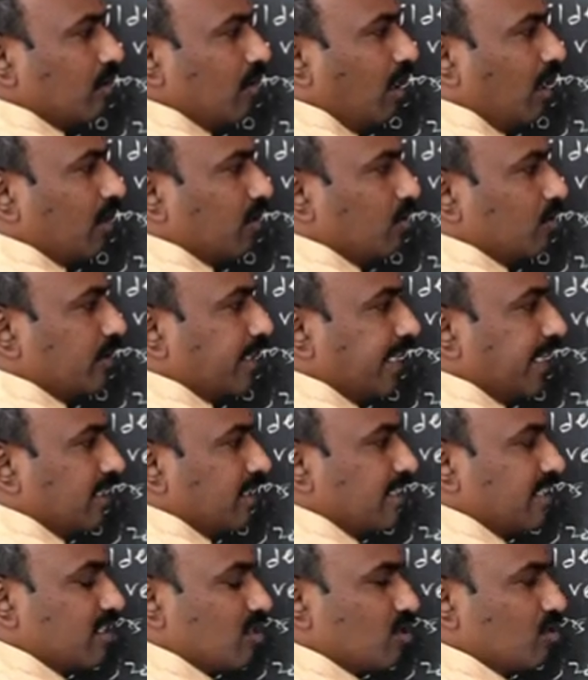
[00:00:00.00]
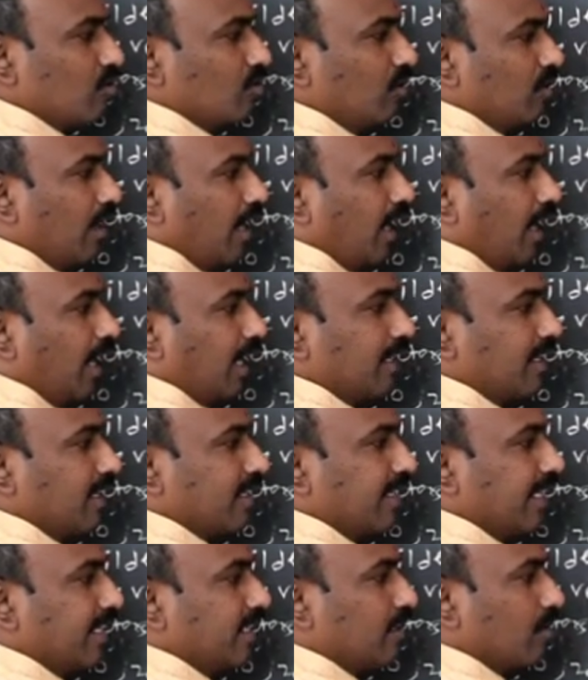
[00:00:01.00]
not to take this 2
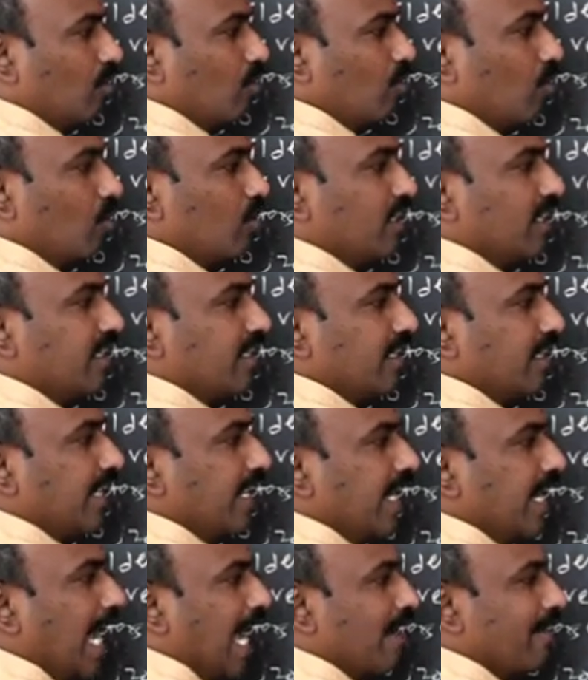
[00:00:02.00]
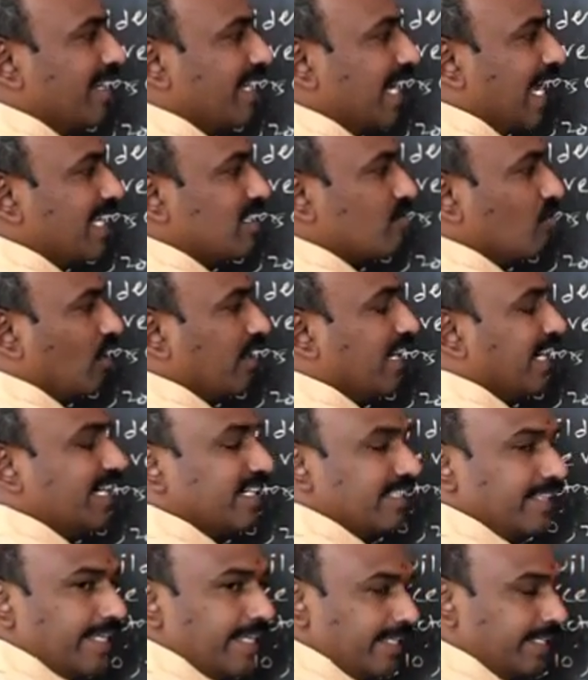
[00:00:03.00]
other than only A having as 1
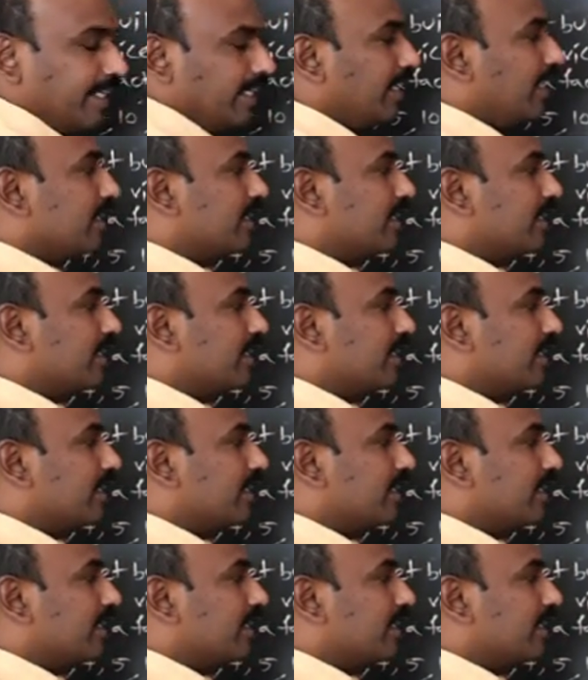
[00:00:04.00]
and 3.